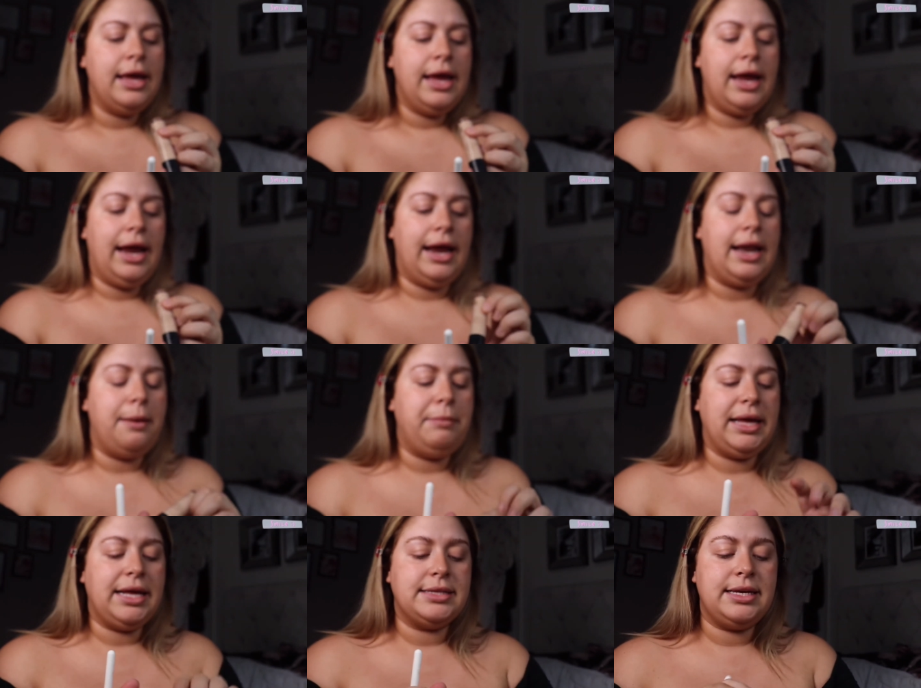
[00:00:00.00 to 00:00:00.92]
in
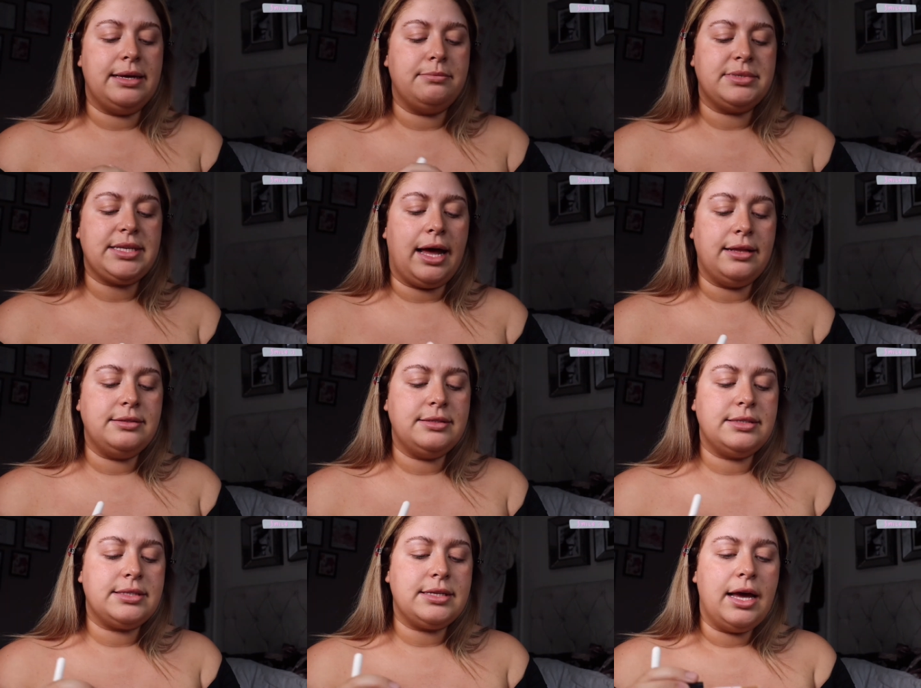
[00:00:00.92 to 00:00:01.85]
medium
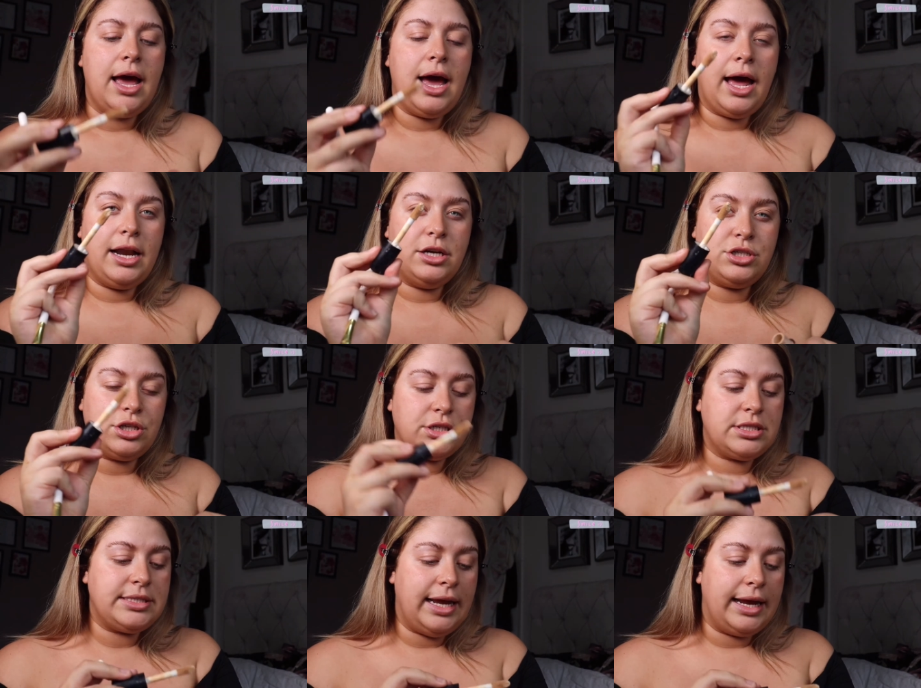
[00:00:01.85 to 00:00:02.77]
sands and I
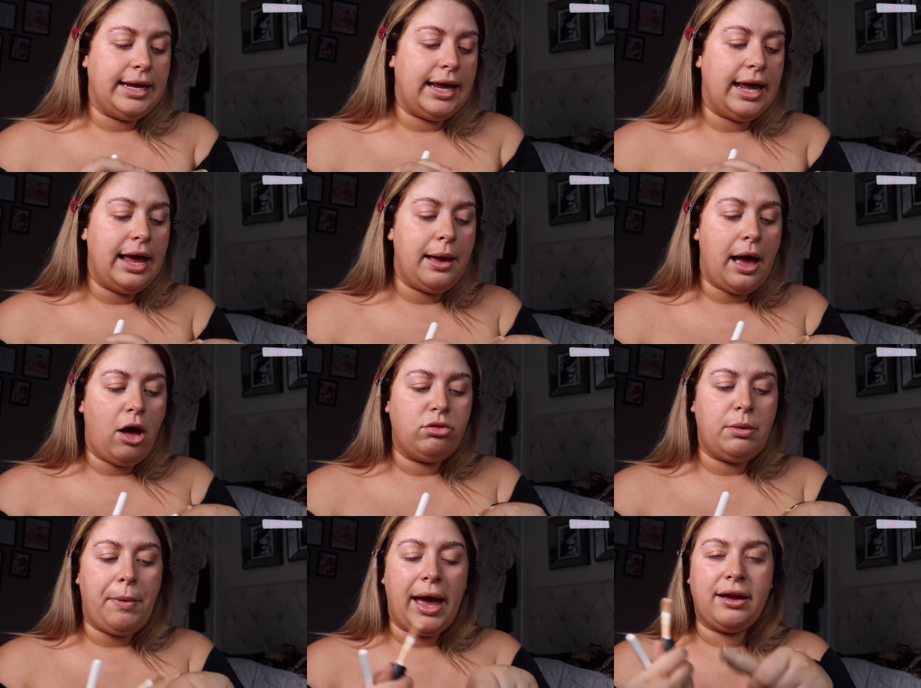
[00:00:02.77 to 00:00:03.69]
just take it
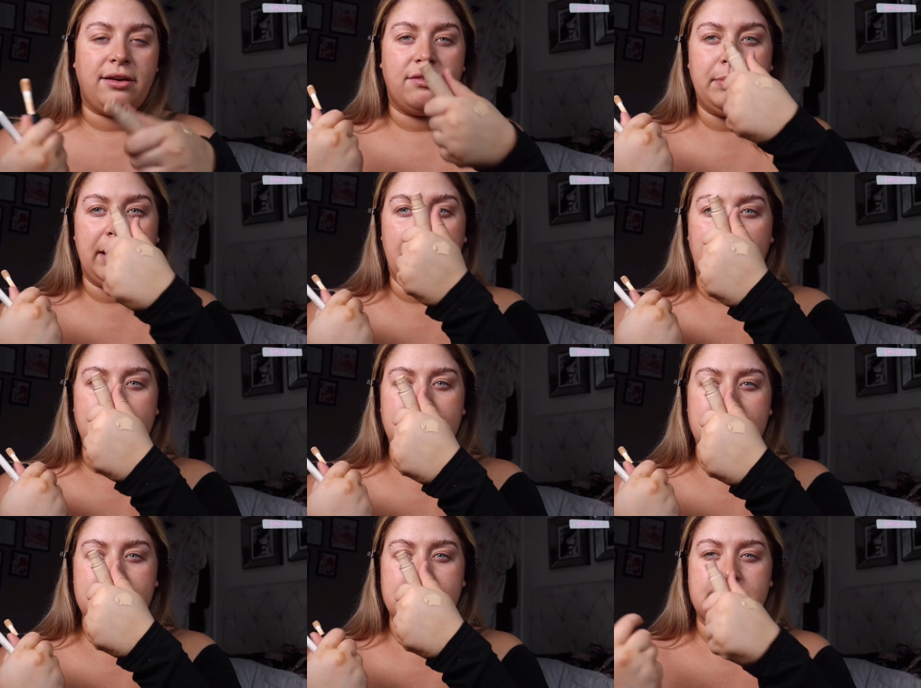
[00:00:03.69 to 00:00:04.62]
on the back of my
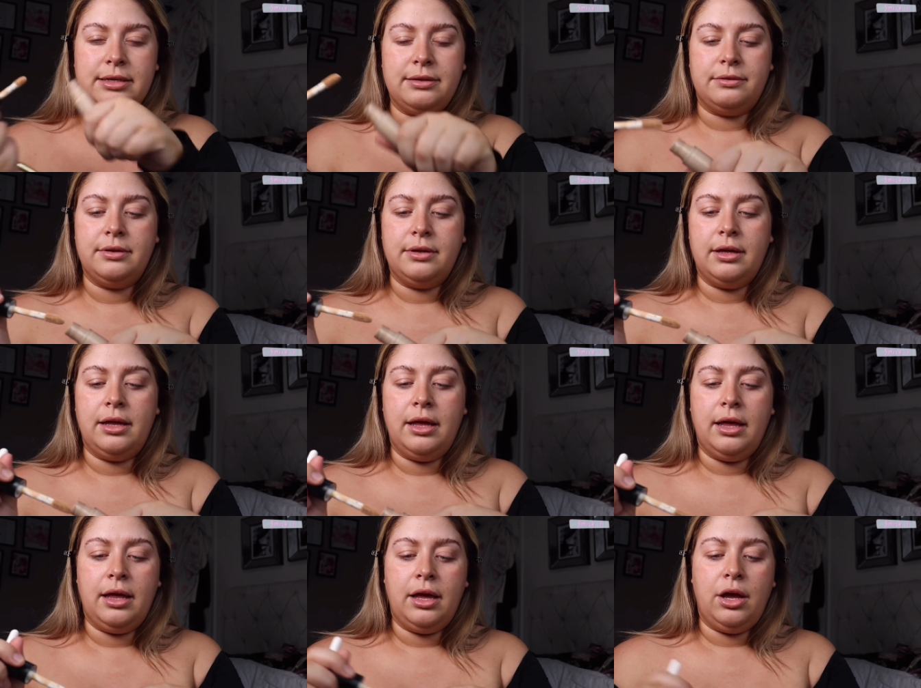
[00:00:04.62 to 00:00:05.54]
hand
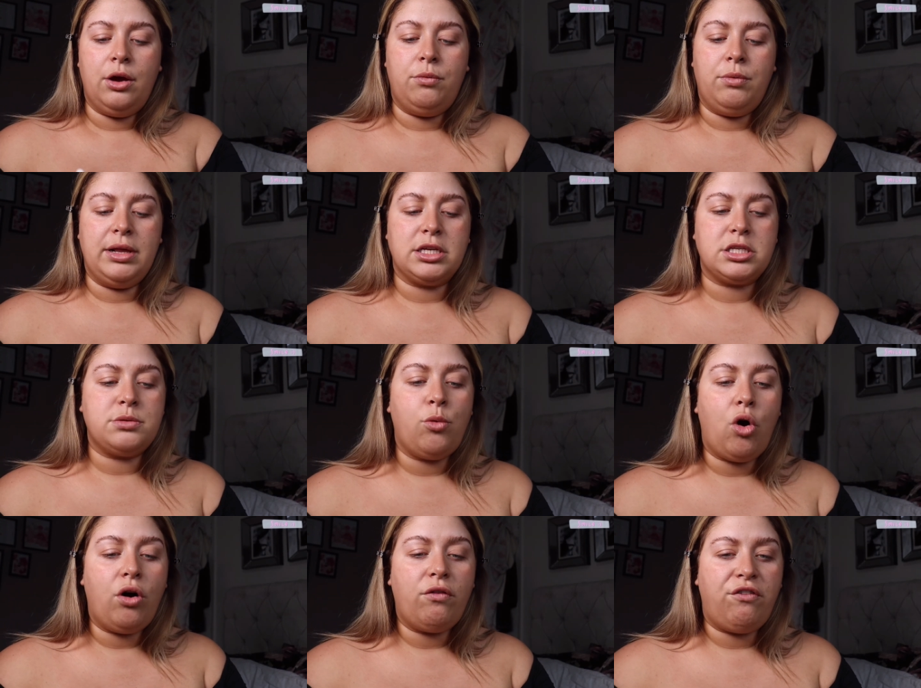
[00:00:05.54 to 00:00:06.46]
with a
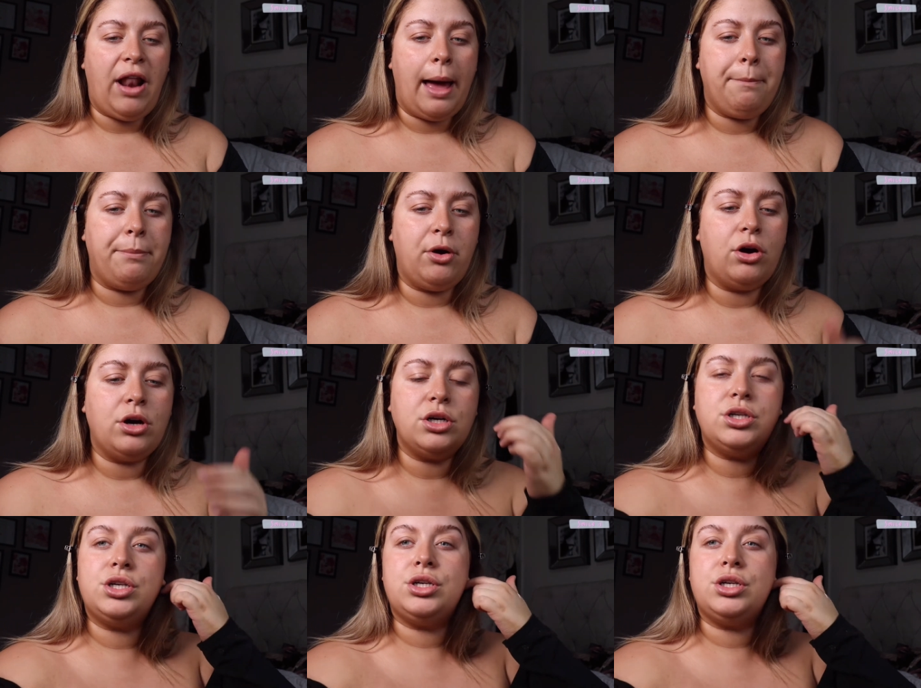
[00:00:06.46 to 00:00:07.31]
small flat brush